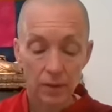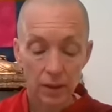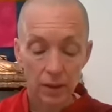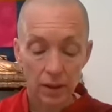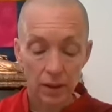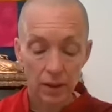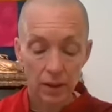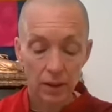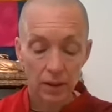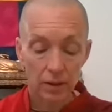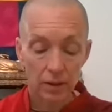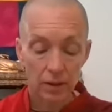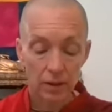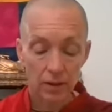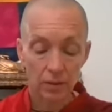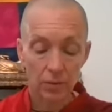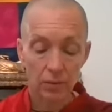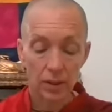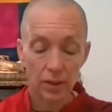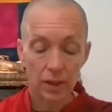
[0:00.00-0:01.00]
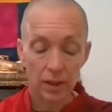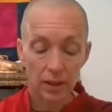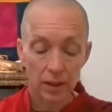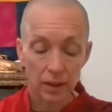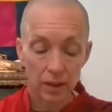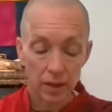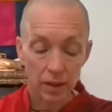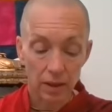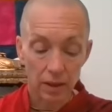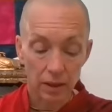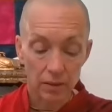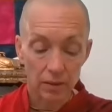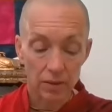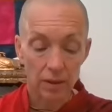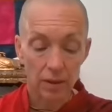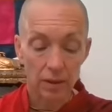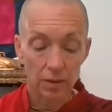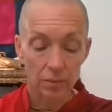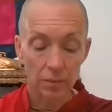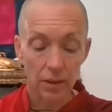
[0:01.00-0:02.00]
And then we can close
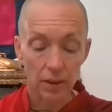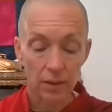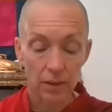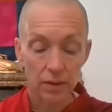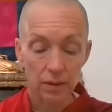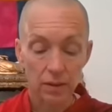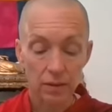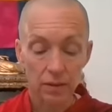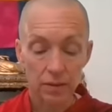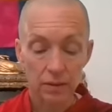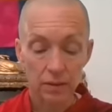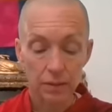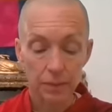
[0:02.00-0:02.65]
that practice.